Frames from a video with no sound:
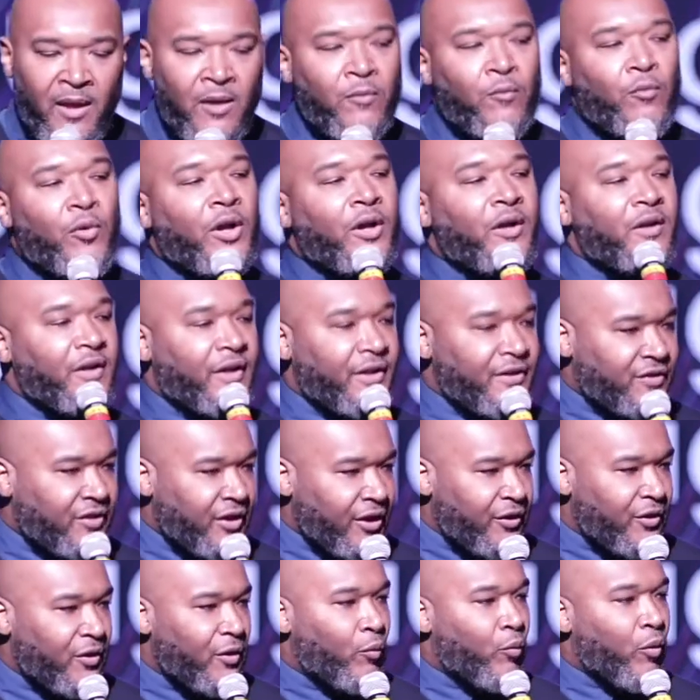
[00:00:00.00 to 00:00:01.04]
We're going to
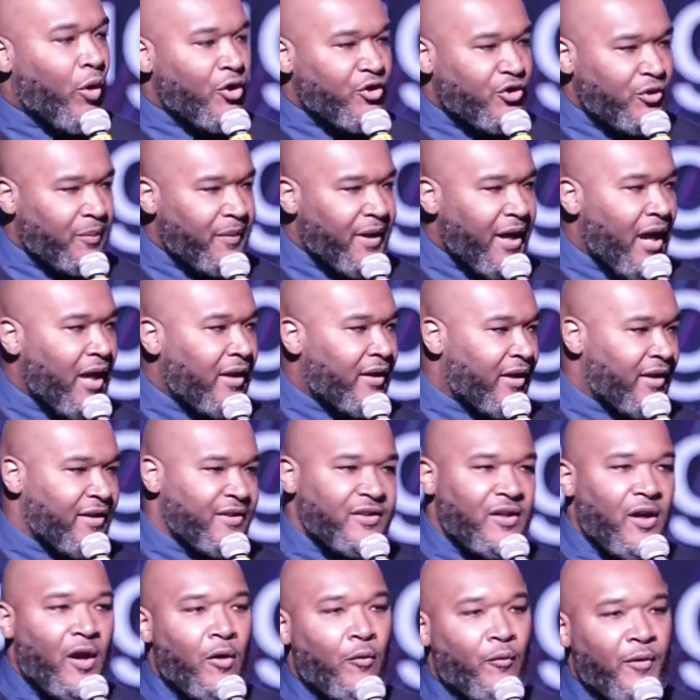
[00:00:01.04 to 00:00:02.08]
continue to worship God that
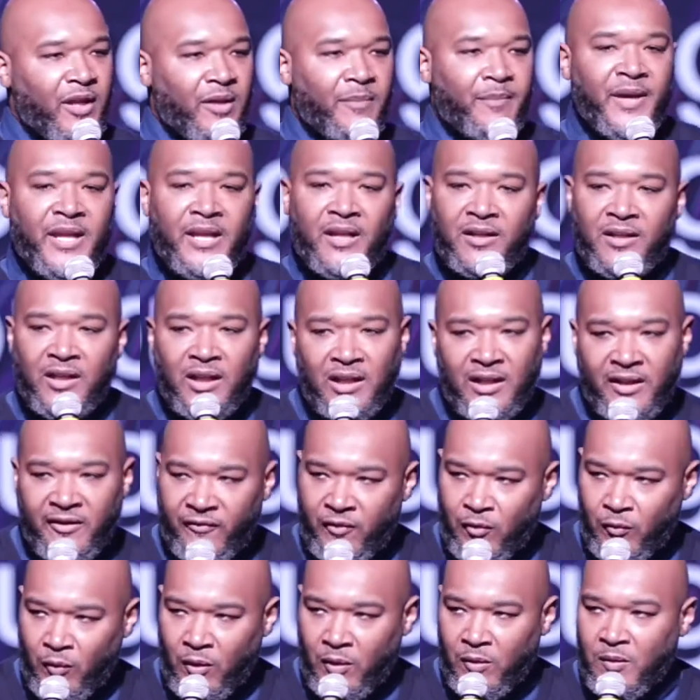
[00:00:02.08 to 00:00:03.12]
has already been a
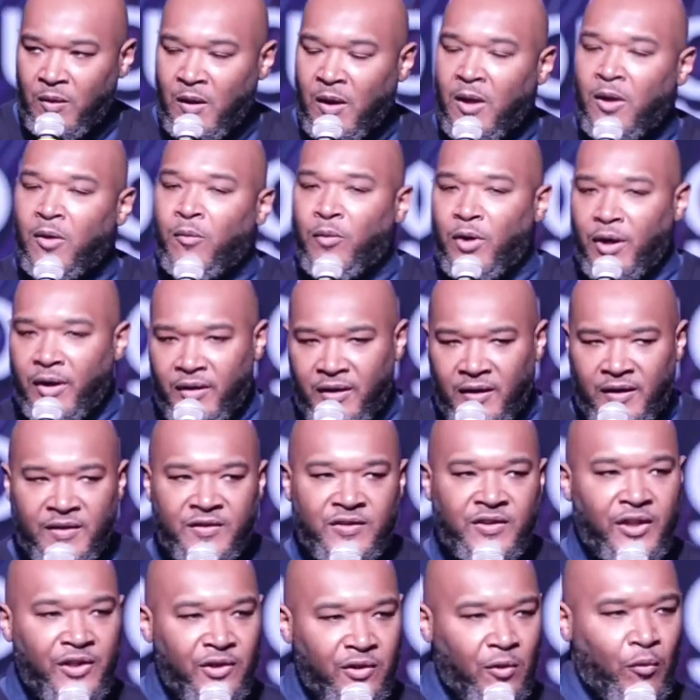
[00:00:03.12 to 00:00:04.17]
deliverer. We're going to
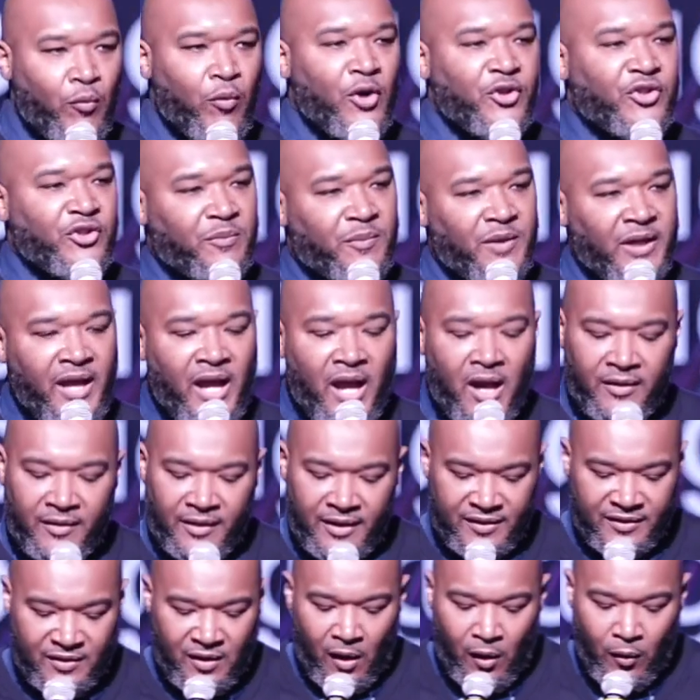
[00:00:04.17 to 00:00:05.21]
continue to worship the God that
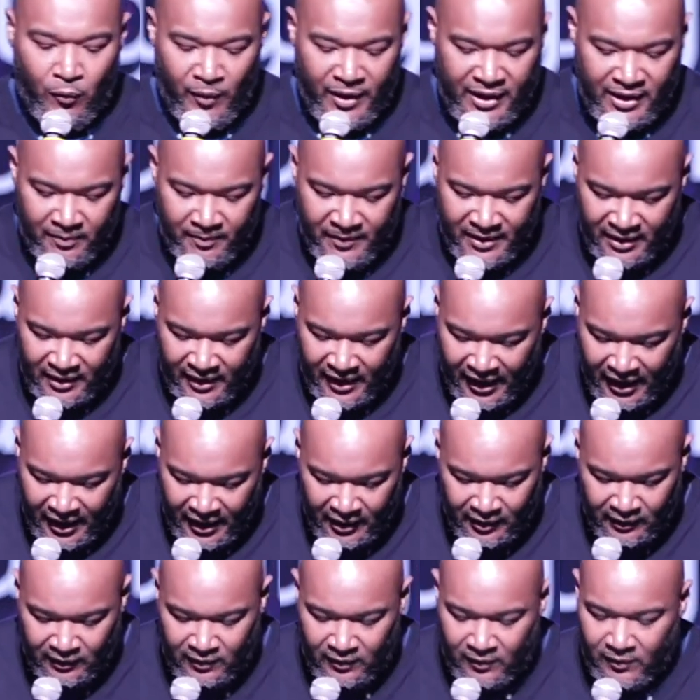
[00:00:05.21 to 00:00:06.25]
has already been a
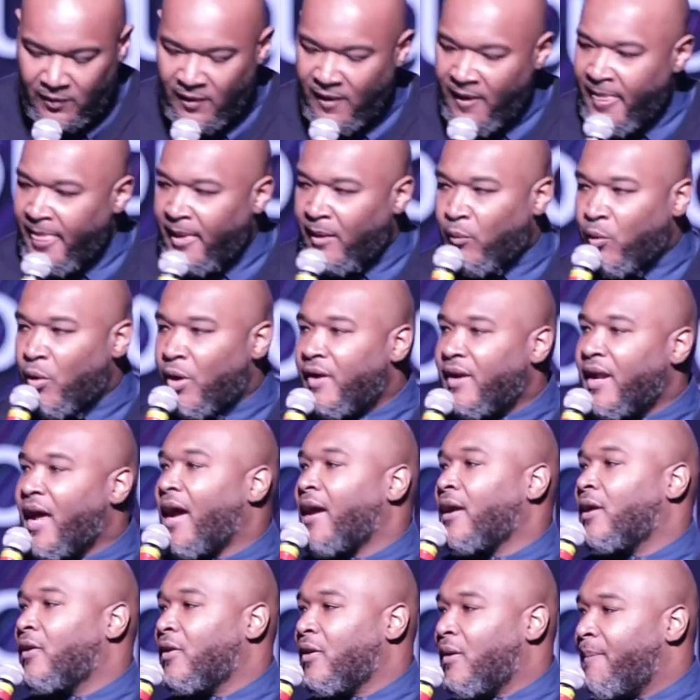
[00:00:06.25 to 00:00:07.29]
healer. We're
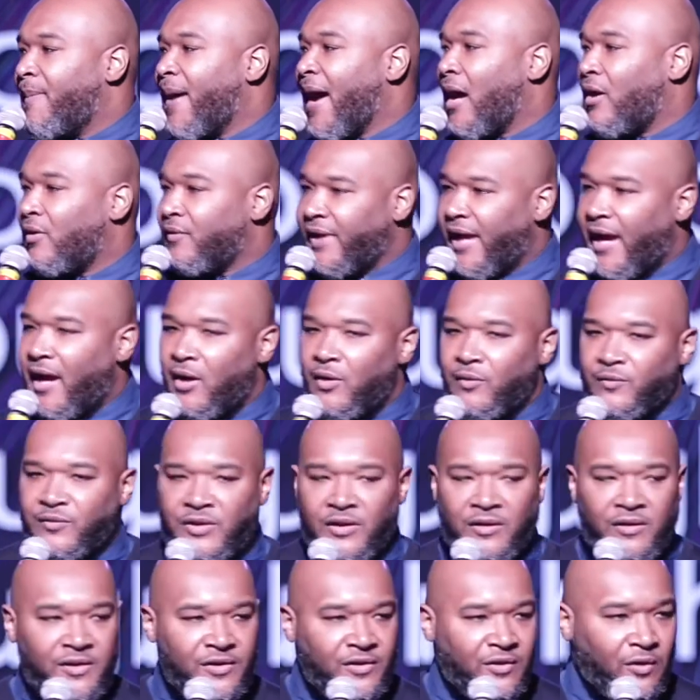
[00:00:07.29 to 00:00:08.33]
not going to bow down
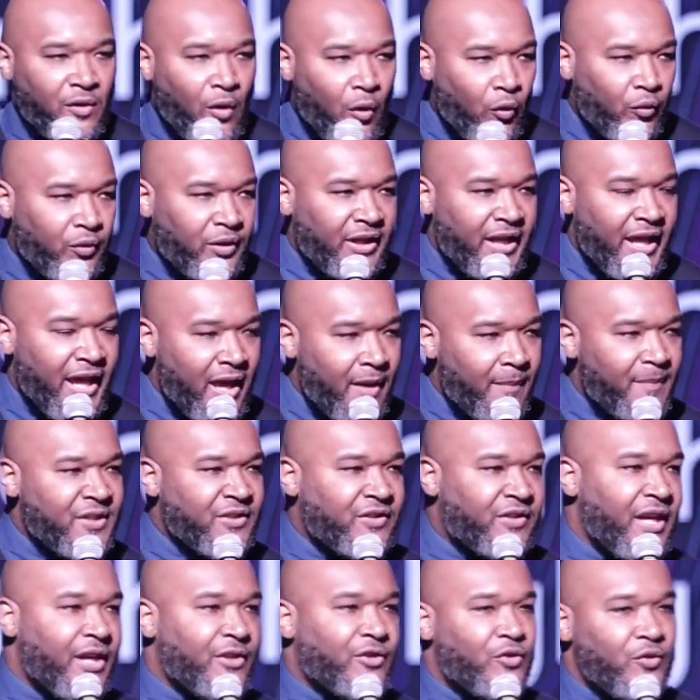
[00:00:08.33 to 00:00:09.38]
to this golden
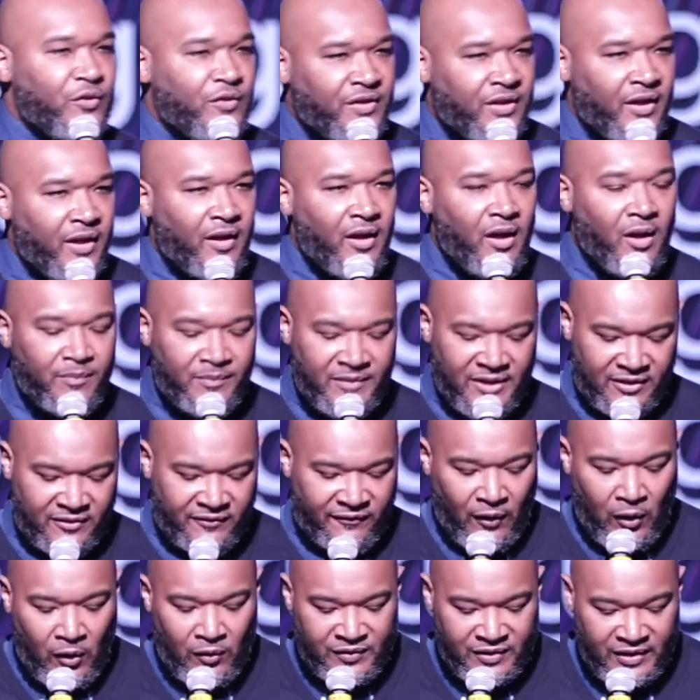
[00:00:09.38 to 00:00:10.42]
image that you set up, this
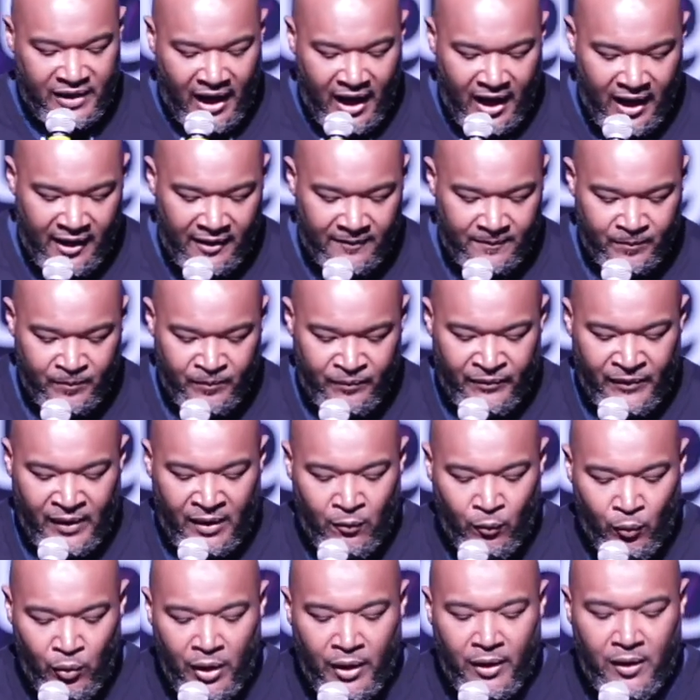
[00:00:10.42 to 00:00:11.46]
false God.
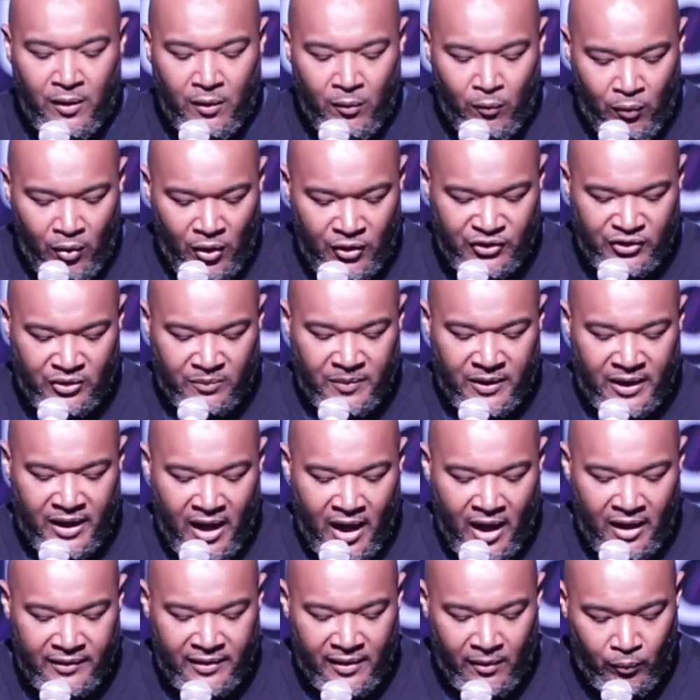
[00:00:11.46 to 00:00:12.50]
We're going to worship the
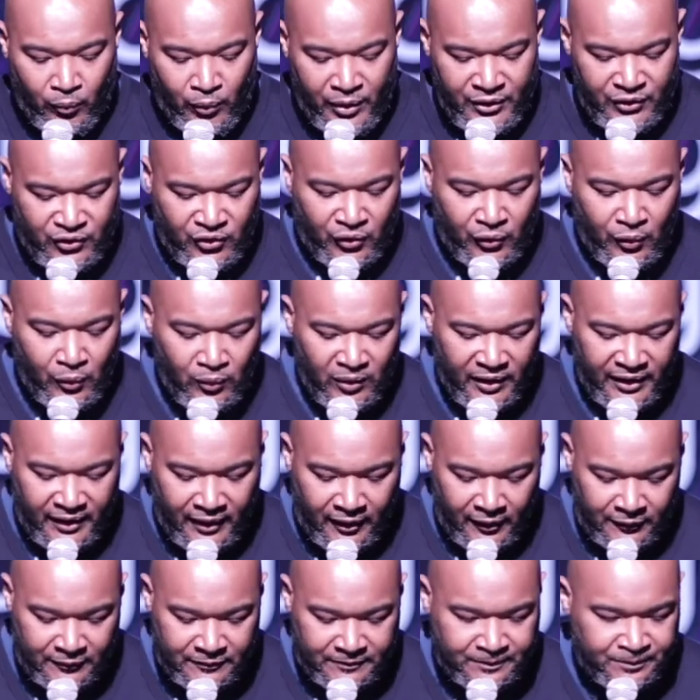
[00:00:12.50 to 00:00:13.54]
God that we truly
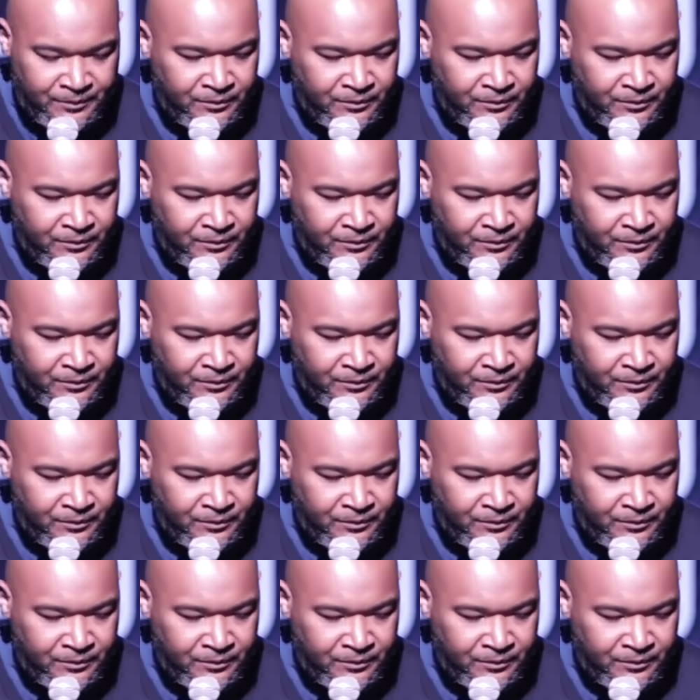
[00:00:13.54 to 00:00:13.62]
know.